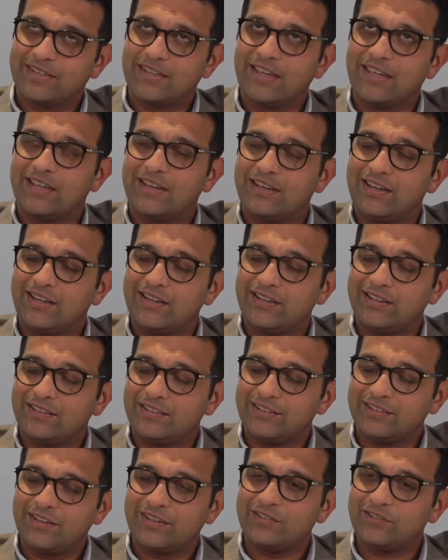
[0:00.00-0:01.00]

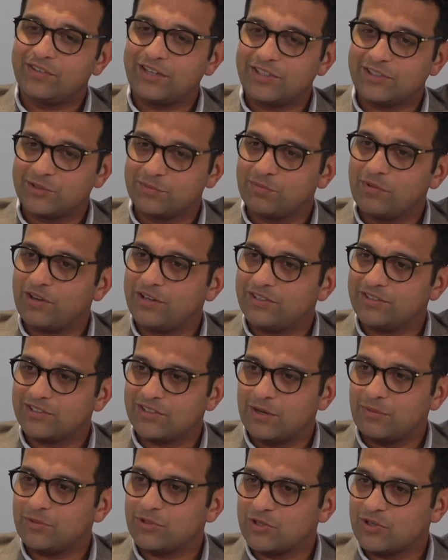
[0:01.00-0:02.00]
raising money in
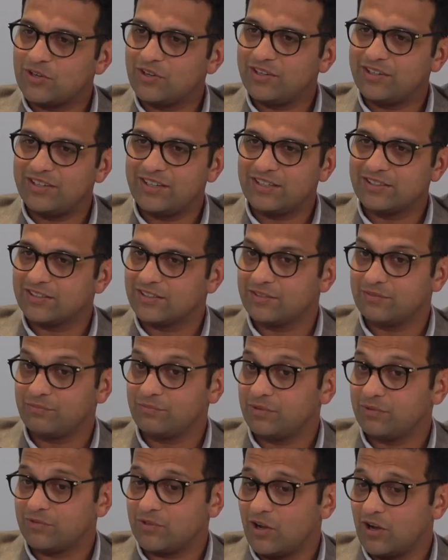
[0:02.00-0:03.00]
cybersecurity. As
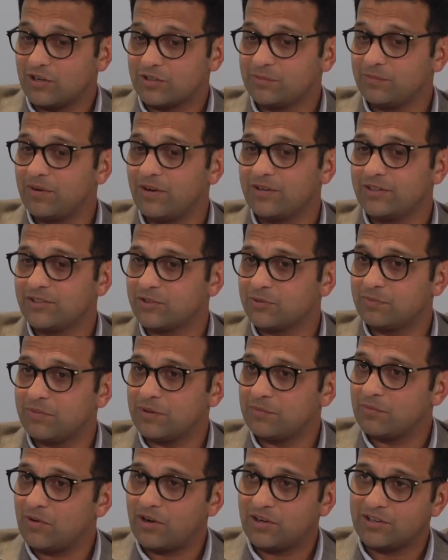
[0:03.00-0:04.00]
we've talked about, it's a
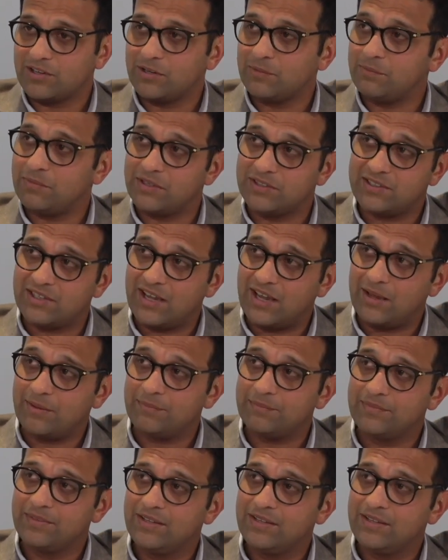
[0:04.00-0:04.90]
big market, big TAM.